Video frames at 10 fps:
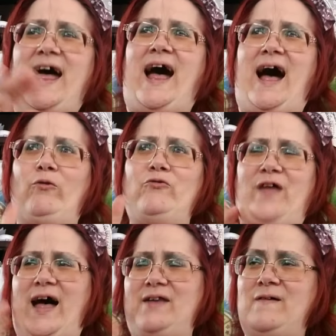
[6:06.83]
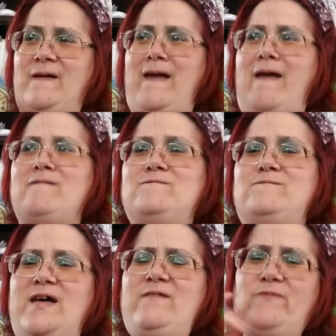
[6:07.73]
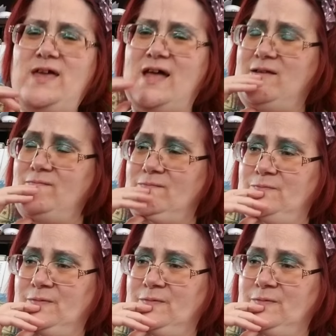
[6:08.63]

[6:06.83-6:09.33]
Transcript: out that Vivian